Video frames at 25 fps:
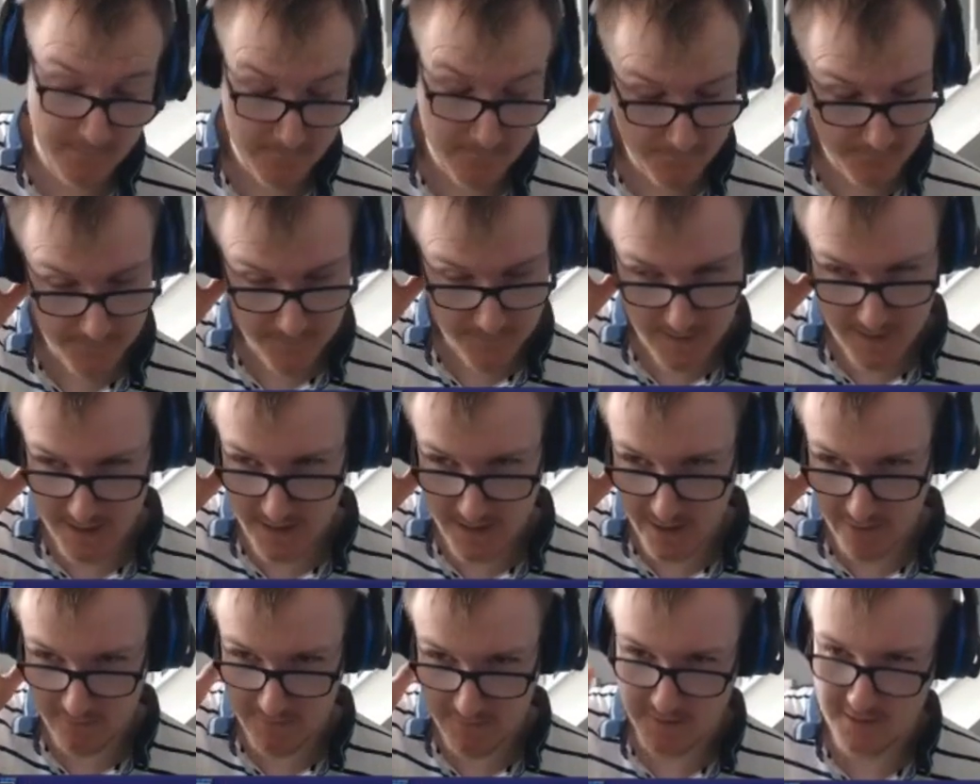
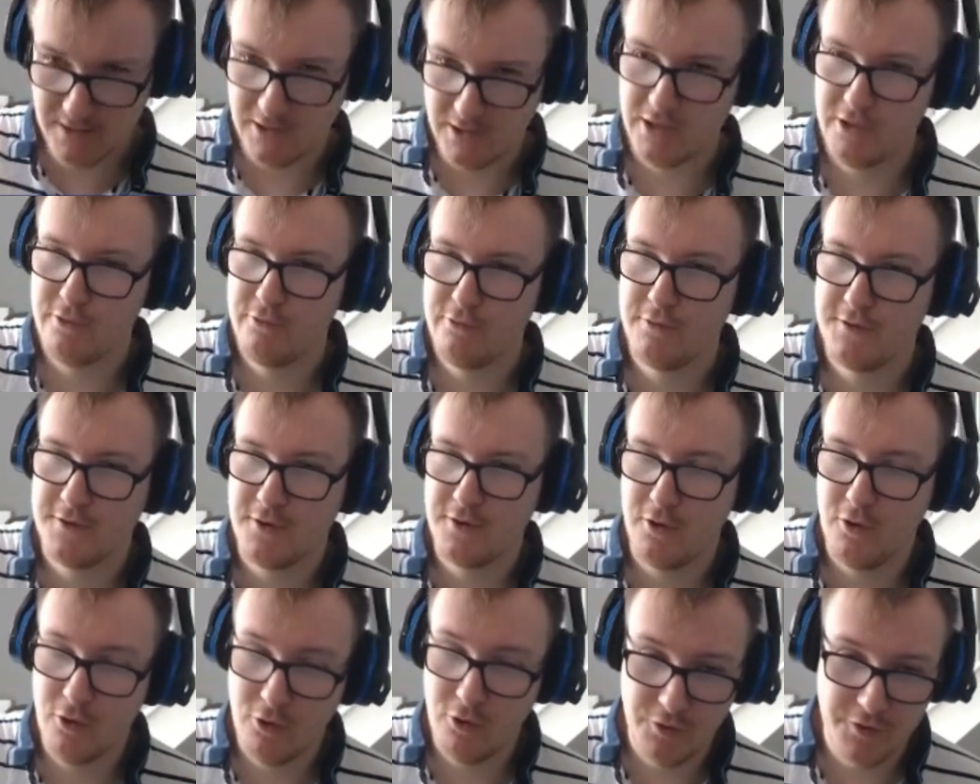they're going to
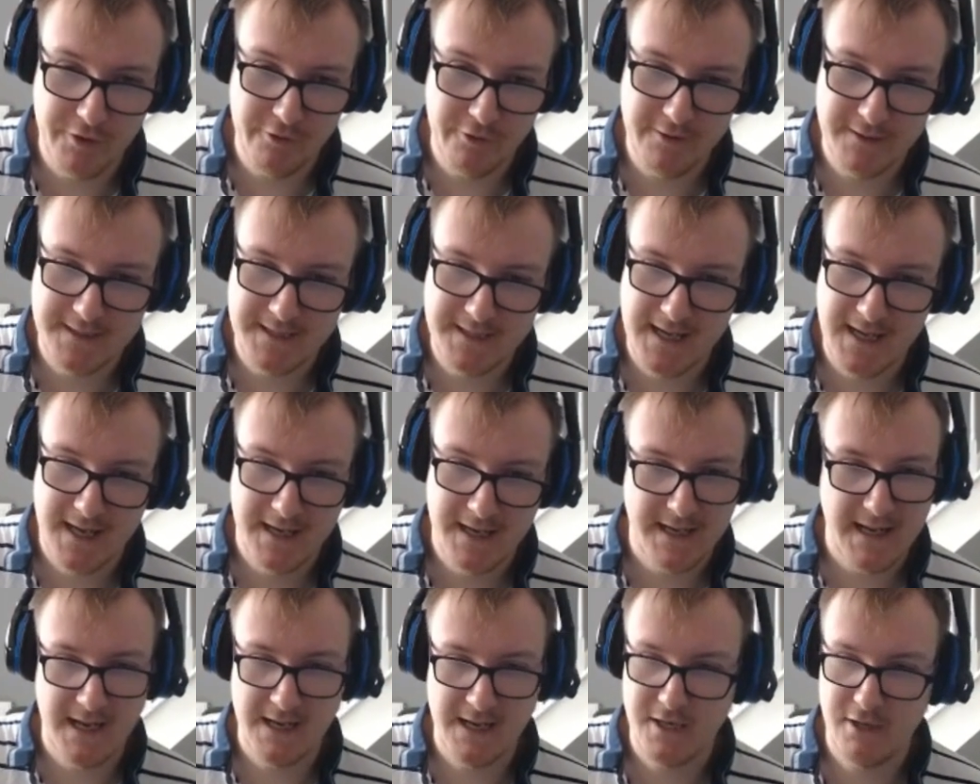lose all their
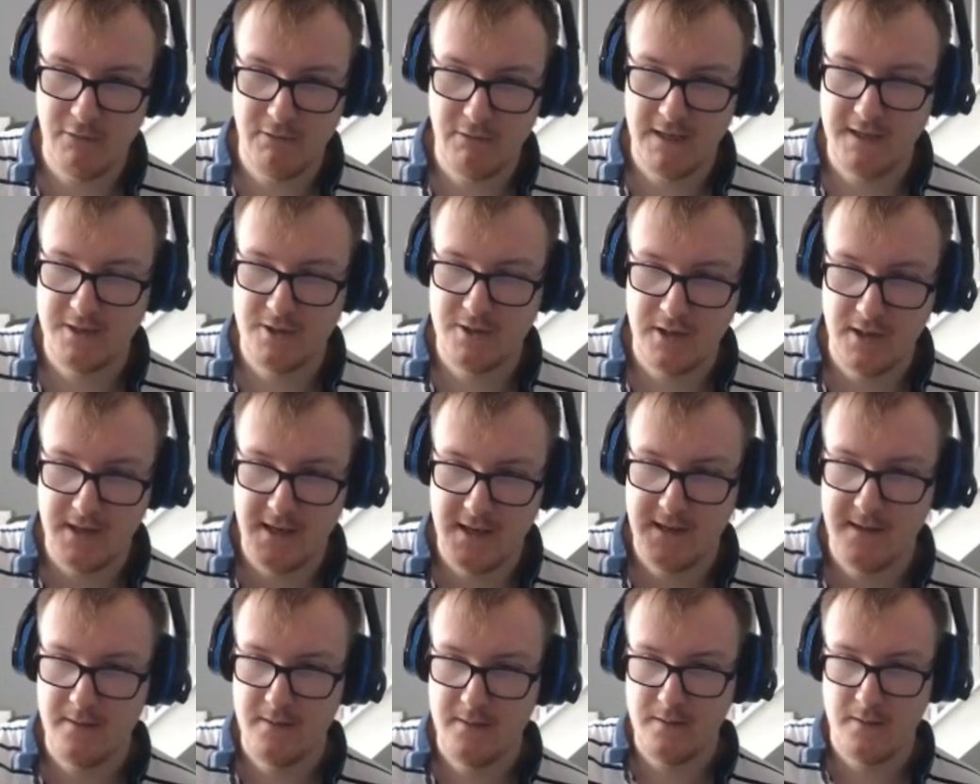attack, and you
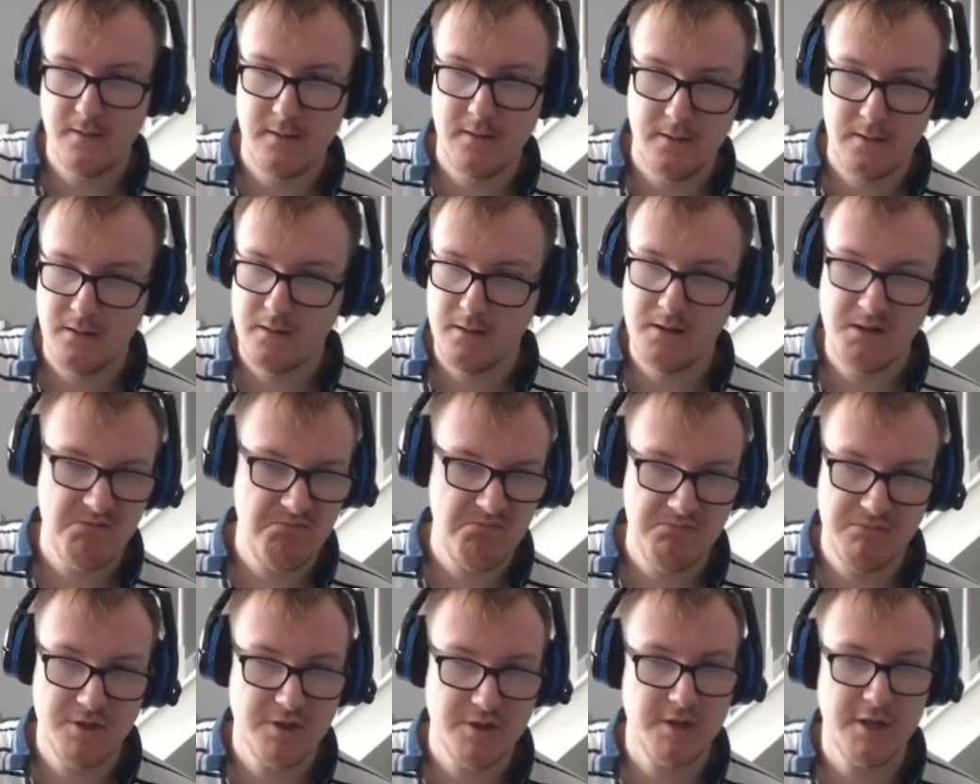literally
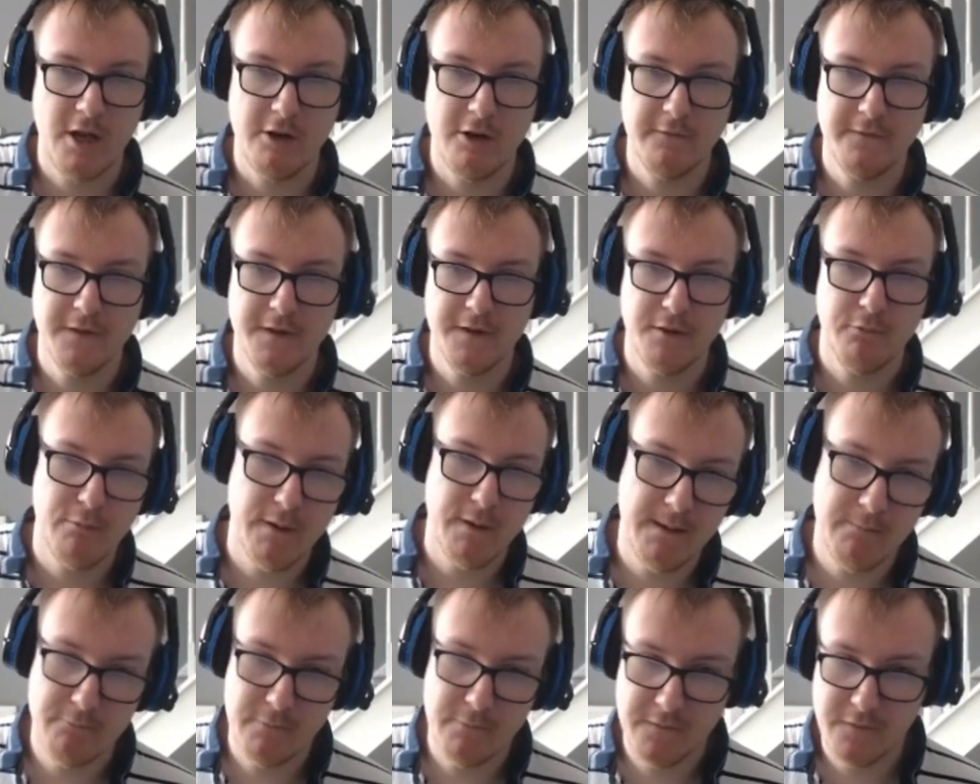just go for the
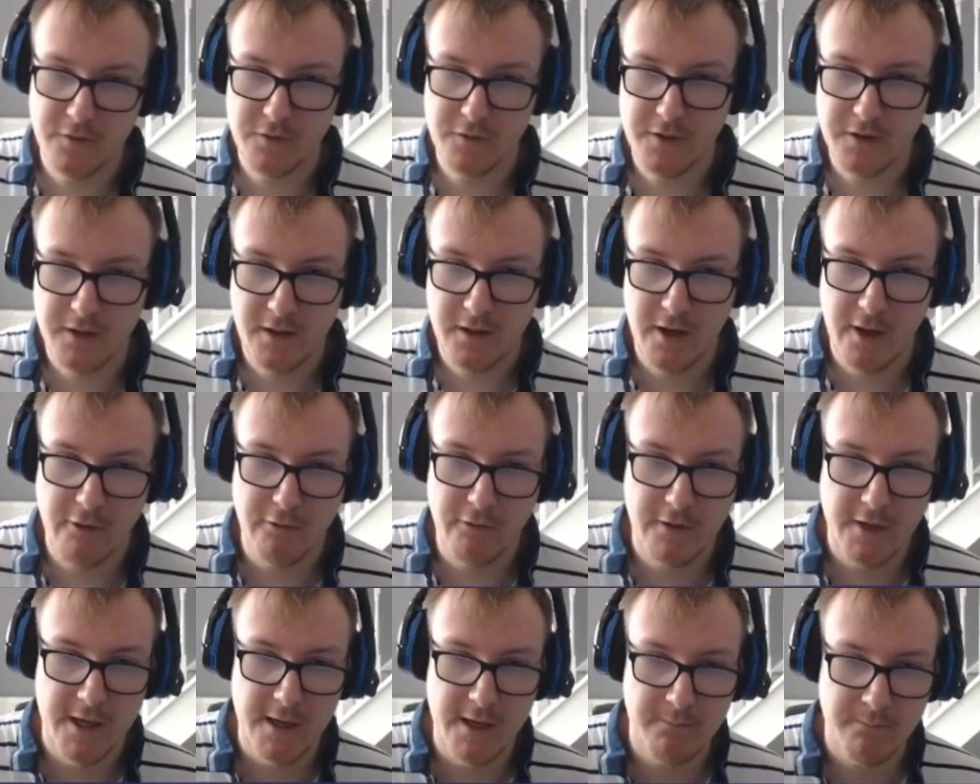win with Underclock